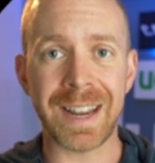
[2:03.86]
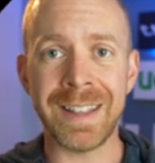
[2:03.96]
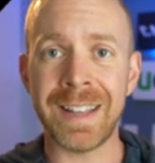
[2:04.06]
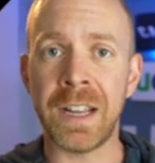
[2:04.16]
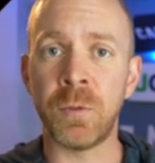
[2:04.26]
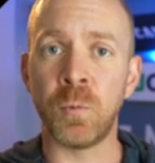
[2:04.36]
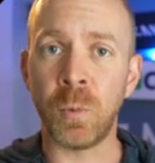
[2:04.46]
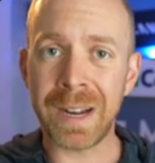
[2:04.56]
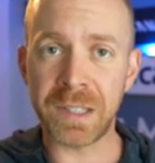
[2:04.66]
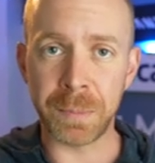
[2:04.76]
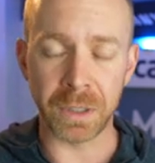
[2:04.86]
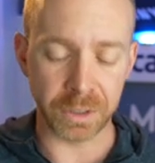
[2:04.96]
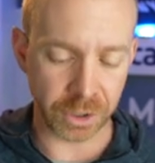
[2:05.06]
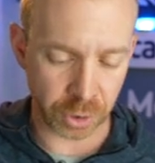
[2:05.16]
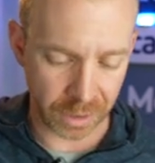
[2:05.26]
and then race
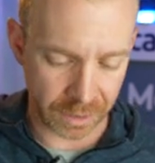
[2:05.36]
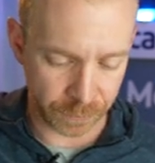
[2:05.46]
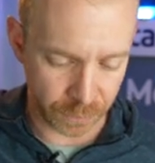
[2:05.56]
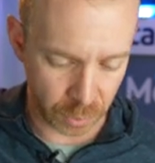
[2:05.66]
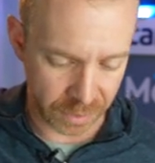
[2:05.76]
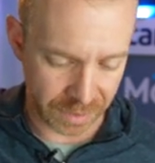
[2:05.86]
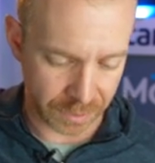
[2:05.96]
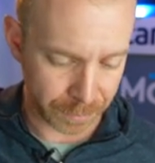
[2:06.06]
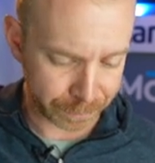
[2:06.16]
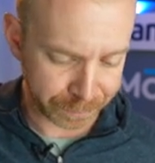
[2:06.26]
building training focuses.